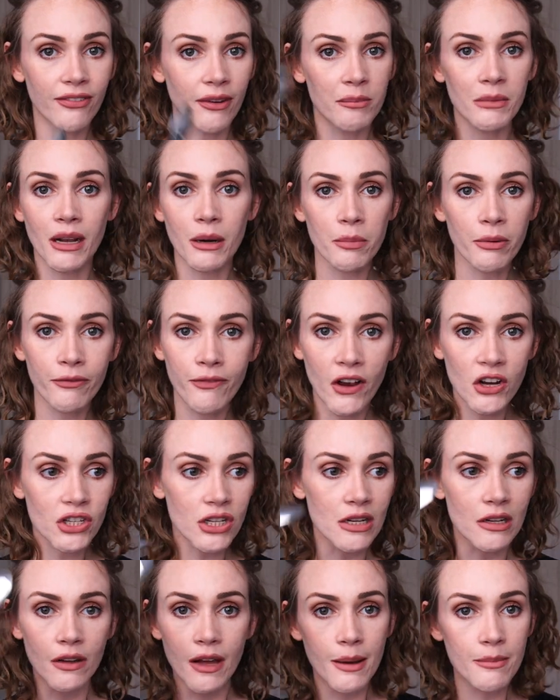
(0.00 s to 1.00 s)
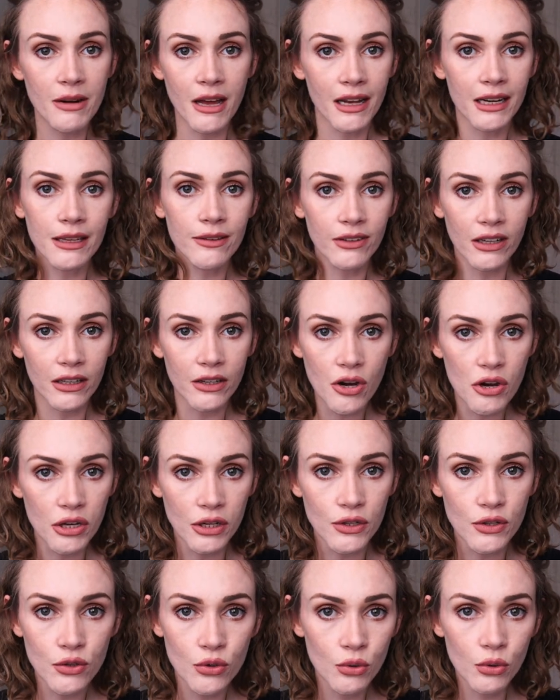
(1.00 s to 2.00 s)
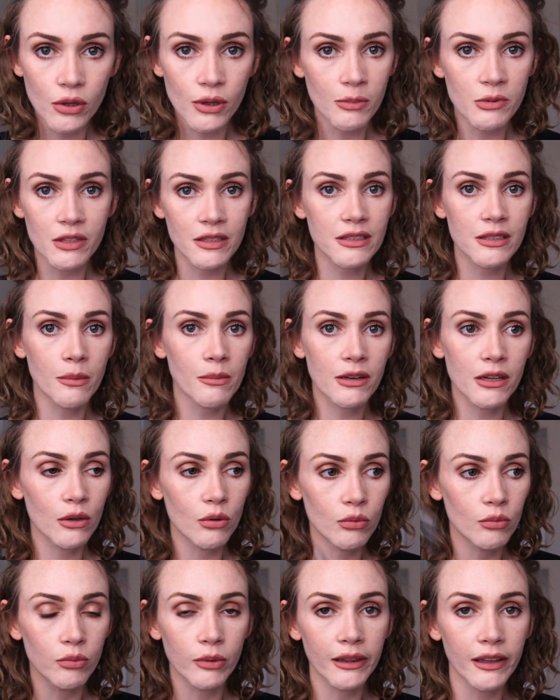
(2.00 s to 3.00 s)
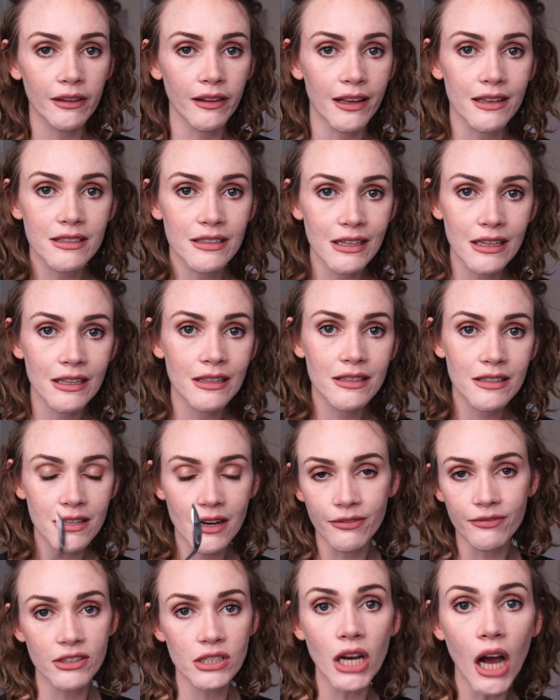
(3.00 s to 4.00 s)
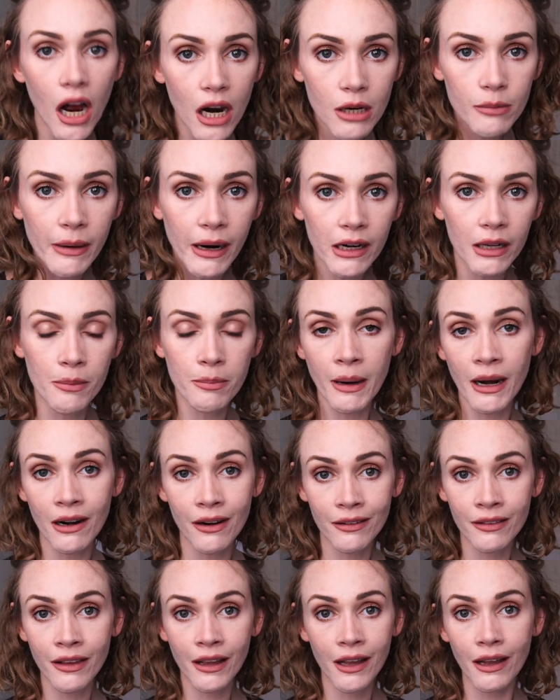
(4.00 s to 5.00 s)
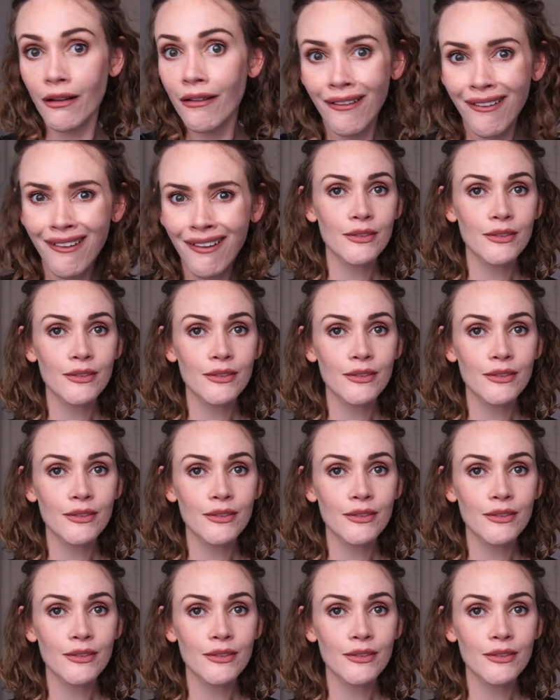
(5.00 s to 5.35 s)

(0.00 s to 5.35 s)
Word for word: I'm not a professional, I'm not even a connoisseur, I'm just somebody who really likes to eat stuff and talk about it, apparently.